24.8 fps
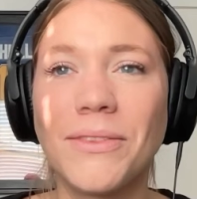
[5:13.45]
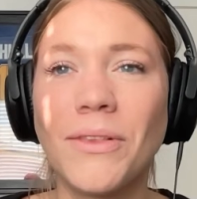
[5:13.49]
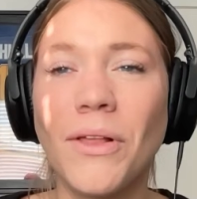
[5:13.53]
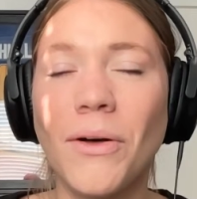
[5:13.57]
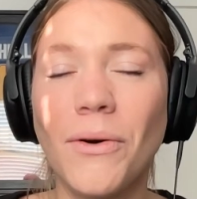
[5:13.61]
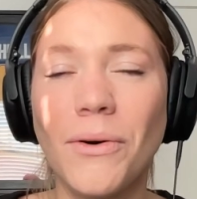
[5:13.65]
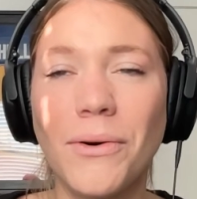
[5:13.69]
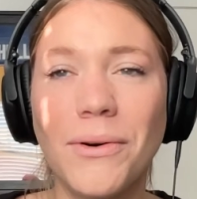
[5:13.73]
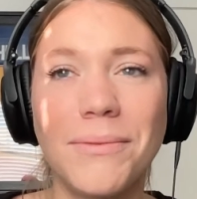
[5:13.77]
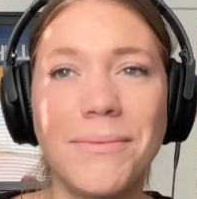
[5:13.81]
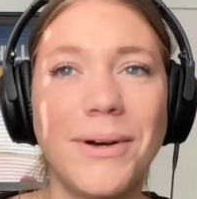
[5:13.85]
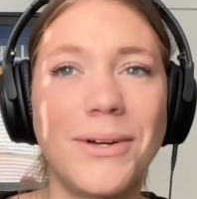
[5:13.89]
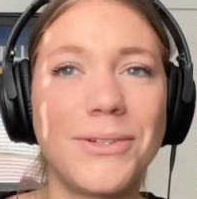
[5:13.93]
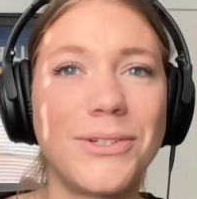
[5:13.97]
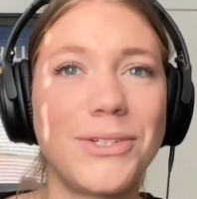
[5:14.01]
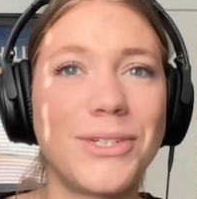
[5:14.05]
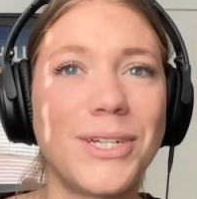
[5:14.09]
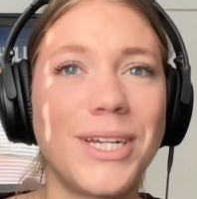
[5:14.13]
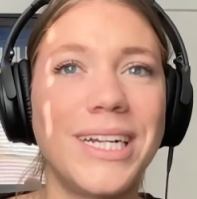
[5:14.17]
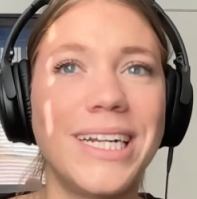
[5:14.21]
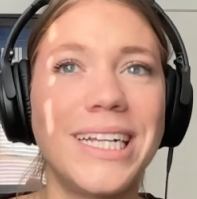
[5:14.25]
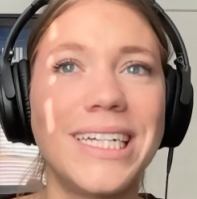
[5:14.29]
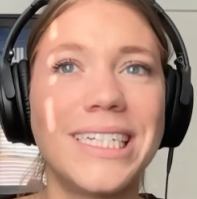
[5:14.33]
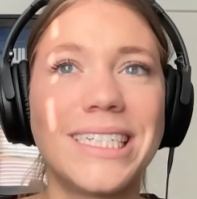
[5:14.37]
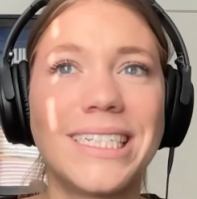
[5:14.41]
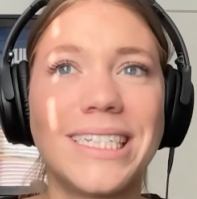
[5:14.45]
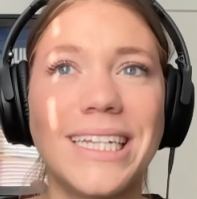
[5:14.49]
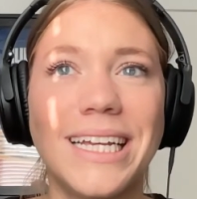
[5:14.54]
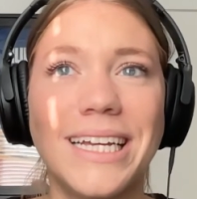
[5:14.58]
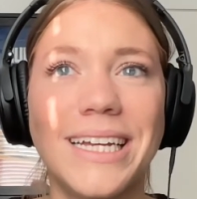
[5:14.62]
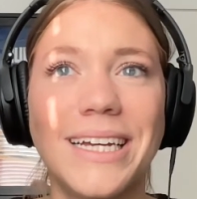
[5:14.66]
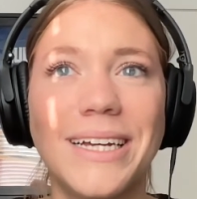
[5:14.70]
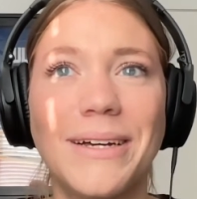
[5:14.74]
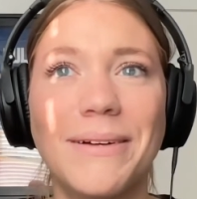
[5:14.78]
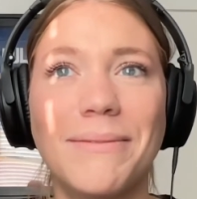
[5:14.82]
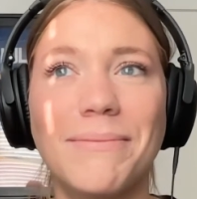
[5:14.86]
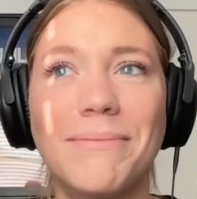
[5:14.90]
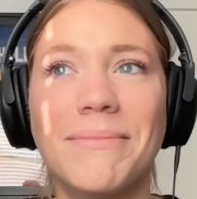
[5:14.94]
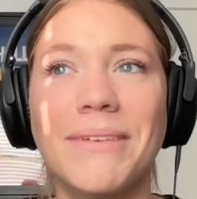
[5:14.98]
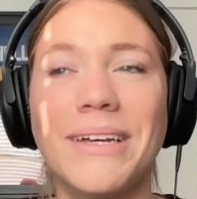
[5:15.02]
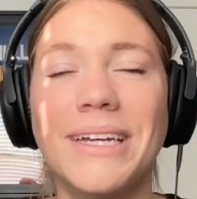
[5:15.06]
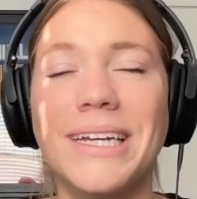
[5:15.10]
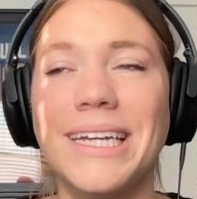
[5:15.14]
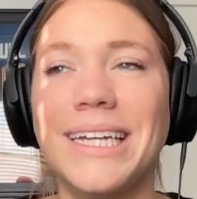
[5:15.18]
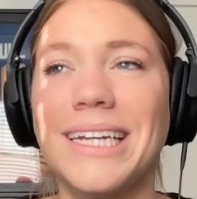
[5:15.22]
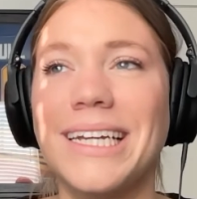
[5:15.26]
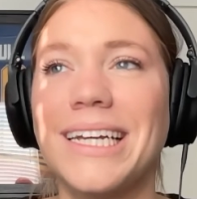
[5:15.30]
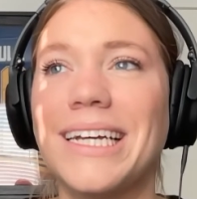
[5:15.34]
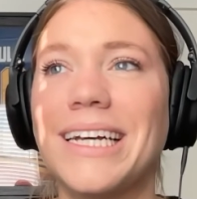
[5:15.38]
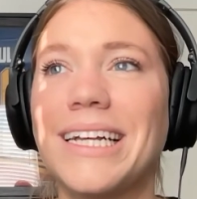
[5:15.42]
Locomotion is
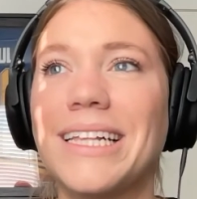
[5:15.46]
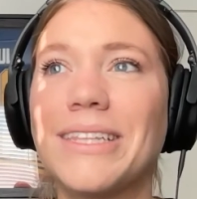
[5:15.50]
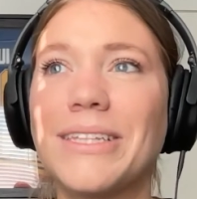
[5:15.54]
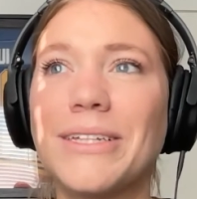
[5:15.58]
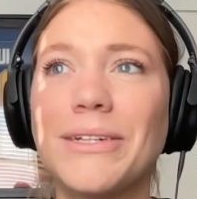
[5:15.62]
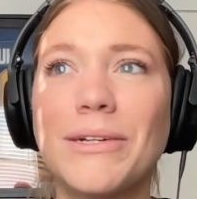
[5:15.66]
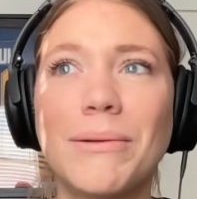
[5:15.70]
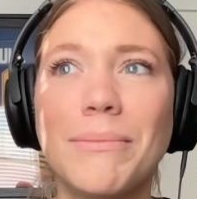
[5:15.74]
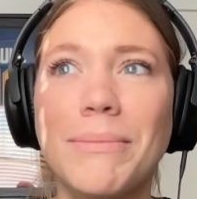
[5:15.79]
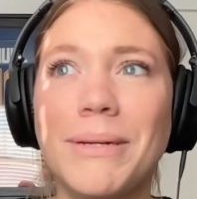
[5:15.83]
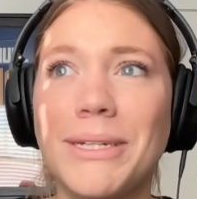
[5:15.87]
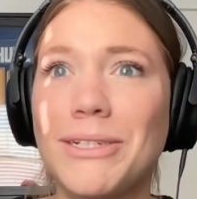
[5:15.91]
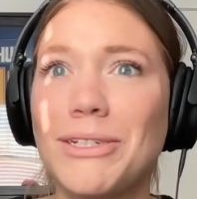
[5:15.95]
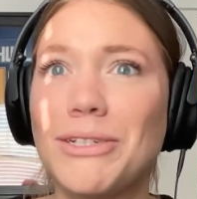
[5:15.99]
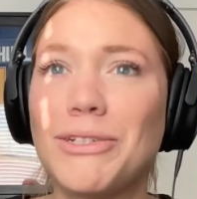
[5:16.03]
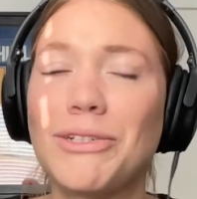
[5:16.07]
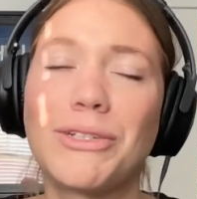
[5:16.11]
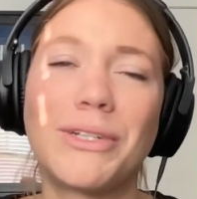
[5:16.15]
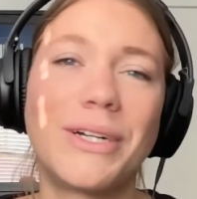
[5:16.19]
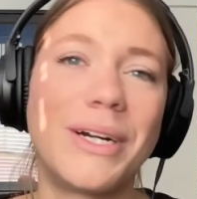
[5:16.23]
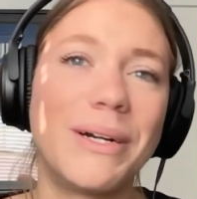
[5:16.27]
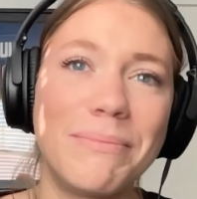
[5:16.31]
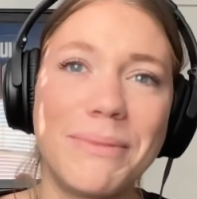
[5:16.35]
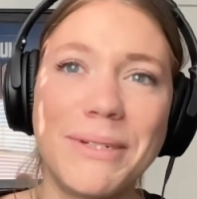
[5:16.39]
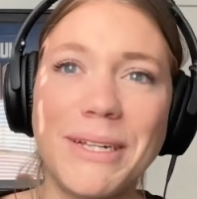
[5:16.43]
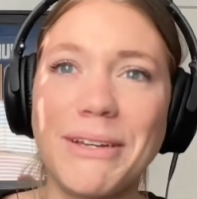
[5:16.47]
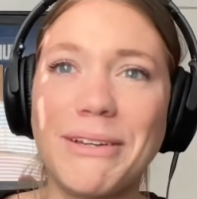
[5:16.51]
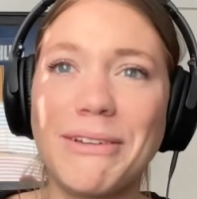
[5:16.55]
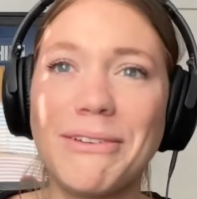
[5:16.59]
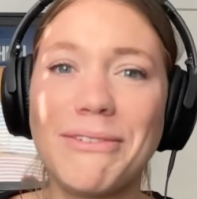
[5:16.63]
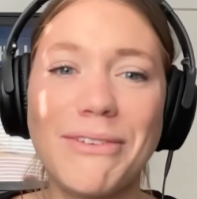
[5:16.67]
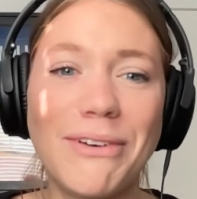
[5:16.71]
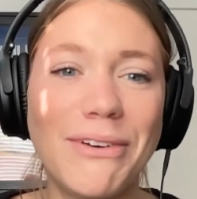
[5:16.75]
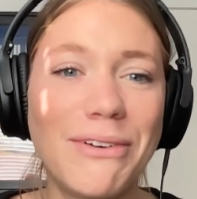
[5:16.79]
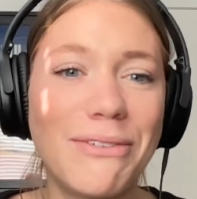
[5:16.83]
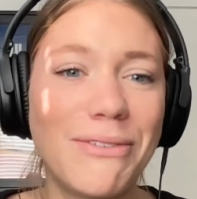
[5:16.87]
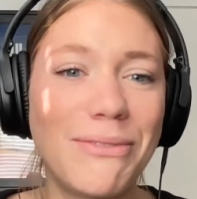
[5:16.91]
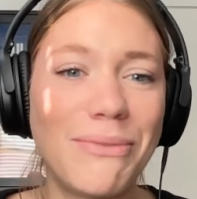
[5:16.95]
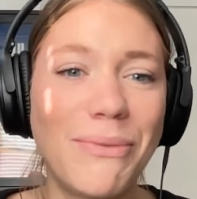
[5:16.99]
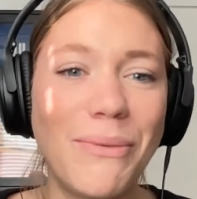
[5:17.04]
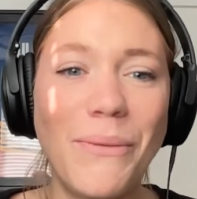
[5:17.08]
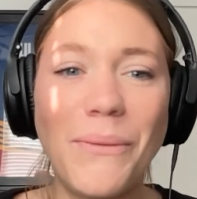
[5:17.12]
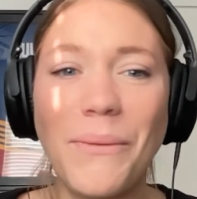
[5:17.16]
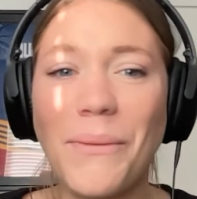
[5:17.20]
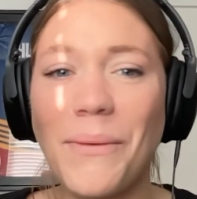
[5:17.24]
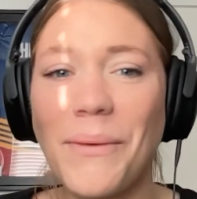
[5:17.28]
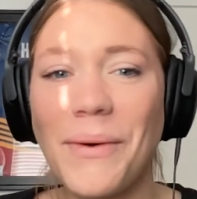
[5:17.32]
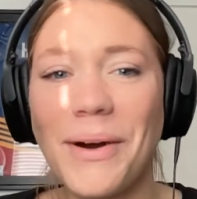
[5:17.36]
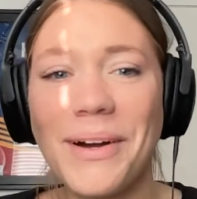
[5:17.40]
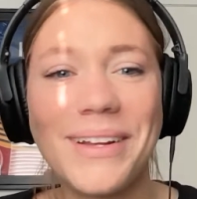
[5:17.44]
a little bit descriptive of
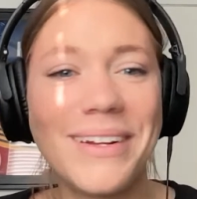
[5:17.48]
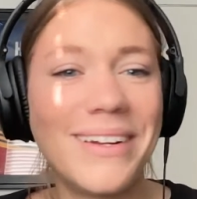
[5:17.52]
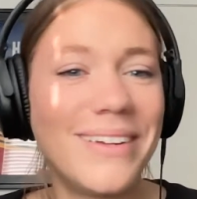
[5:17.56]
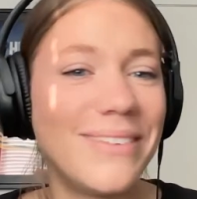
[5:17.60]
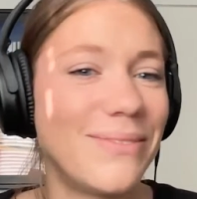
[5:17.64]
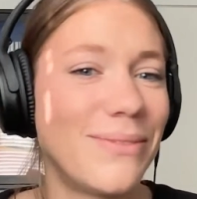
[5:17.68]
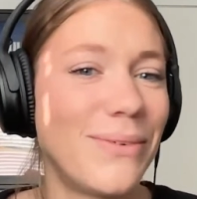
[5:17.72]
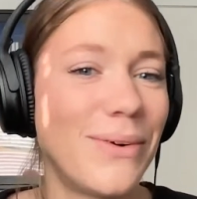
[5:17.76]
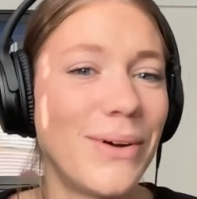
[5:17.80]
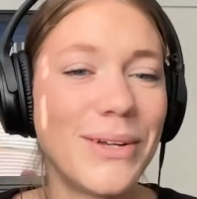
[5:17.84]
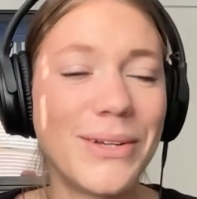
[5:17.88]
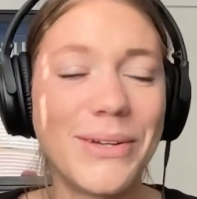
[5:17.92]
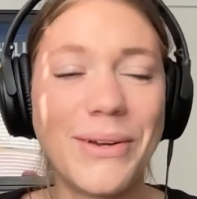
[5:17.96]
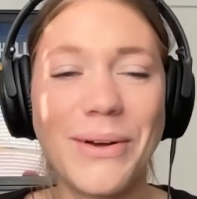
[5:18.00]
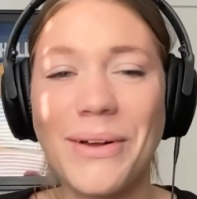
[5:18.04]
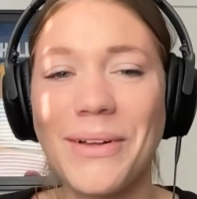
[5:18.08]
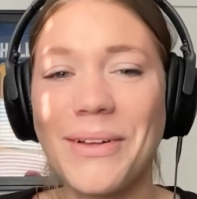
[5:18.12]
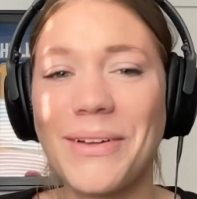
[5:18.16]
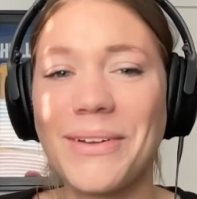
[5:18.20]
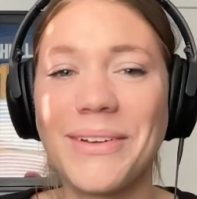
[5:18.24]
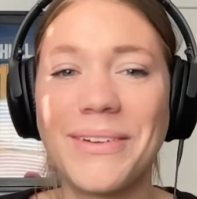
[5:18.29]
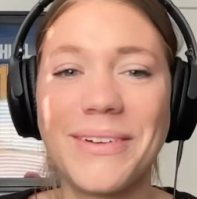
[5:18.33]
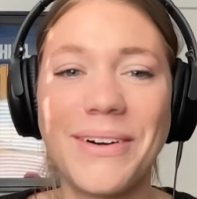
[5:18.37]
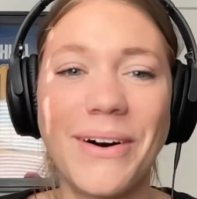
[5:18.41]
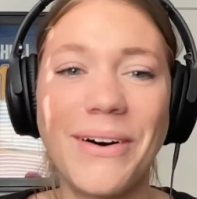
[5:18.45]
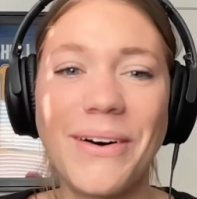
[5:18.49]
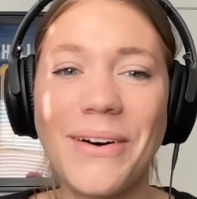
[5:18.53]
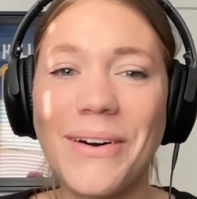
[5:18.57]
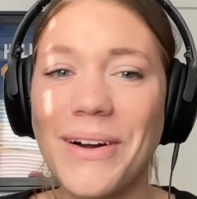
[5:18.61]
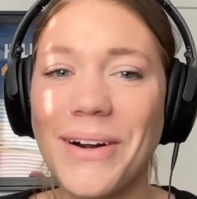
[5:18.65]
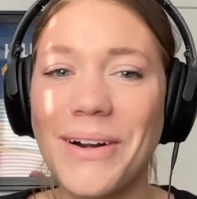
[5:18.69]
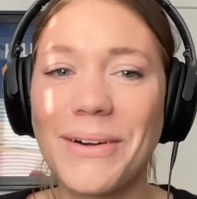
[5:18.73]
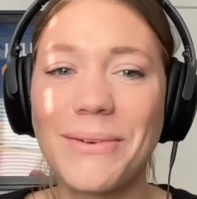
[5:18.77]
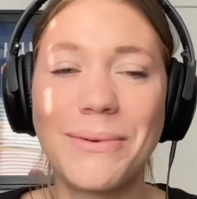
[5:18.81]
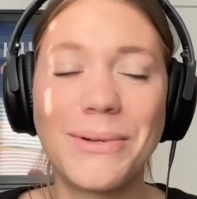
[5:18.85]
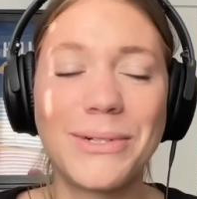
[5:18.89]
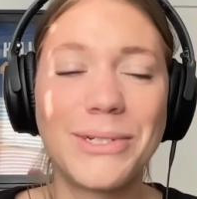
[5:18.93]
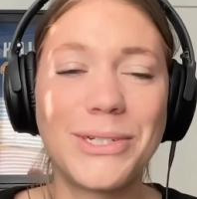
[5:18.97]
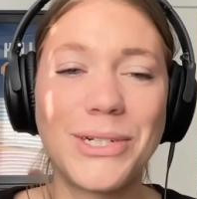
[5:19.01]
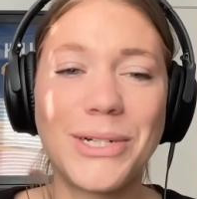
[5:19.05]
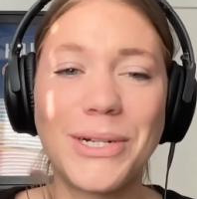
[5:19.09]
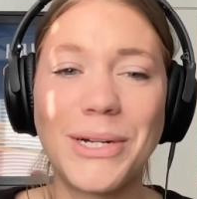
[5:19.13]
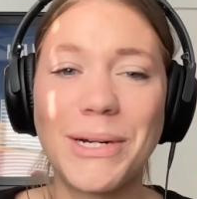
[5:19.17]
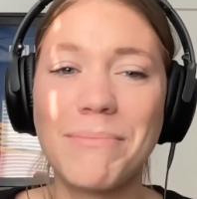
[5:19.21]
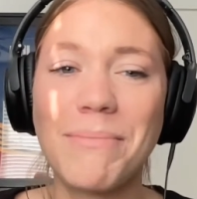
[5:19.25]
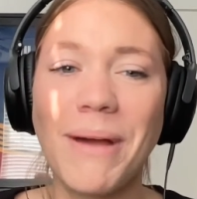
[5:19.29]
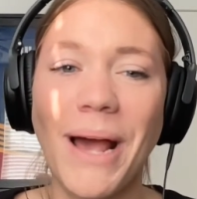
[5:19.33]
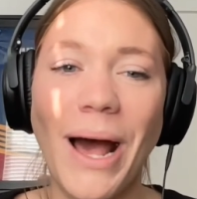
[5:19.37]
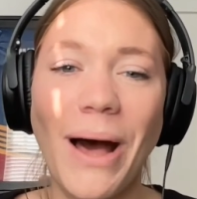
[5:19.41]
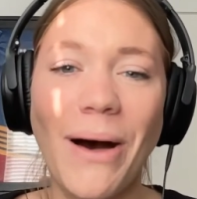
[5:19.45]
what y'all are and what you're
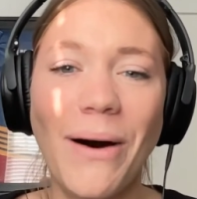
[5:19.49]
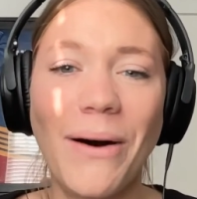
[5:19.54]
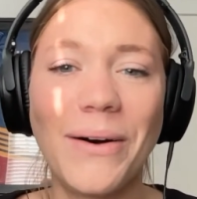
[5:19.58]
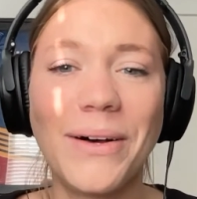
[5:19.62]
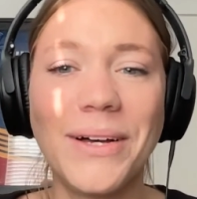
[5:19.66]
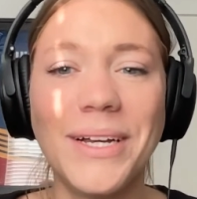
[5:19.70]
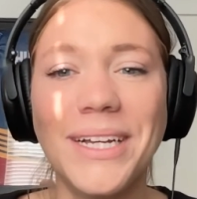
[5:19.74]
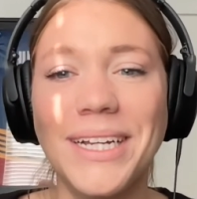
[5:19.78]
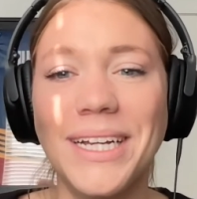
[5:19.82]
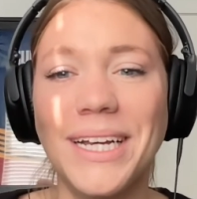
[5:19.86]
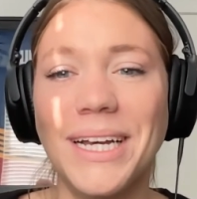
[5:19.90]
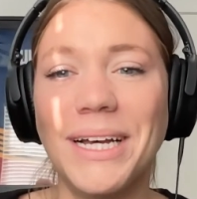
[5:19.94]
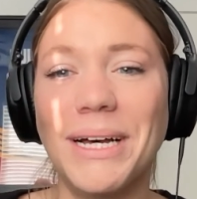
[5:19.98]
about.